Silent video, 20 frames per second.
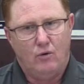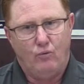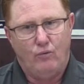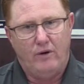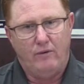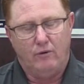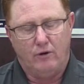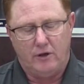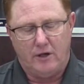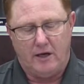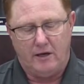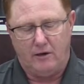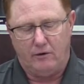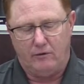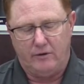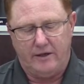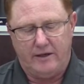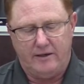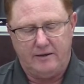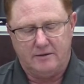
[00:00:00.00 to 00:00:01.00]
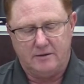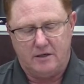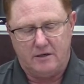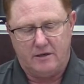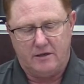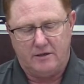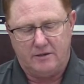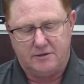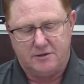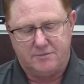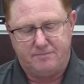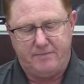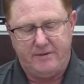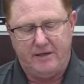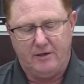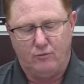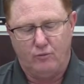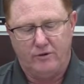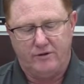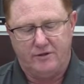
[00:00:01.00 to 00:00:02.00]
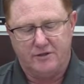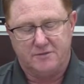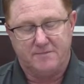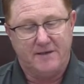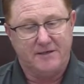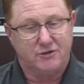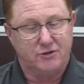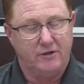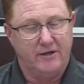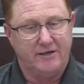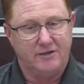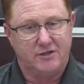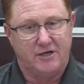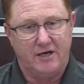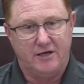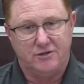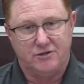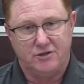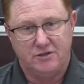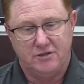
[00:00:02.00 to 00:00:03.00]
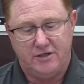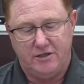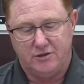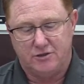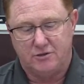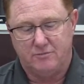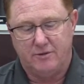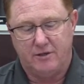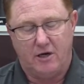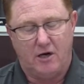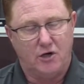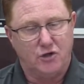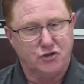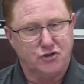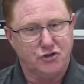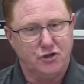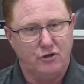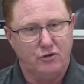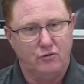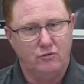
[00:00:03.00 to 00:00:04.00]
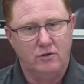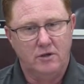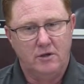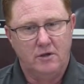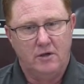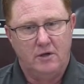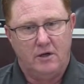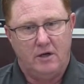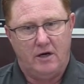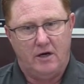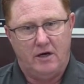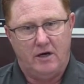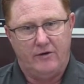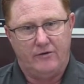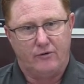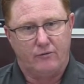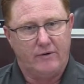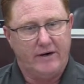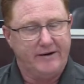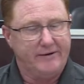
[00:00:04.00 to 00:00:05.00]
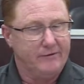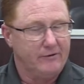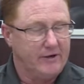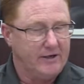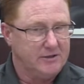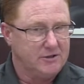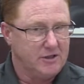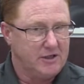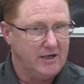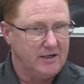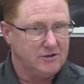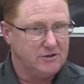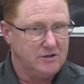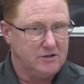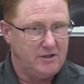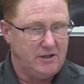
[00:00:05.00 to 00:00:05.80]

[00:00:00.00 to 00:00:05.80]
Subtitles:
we will not only speak with the special education teacher, but also the regular education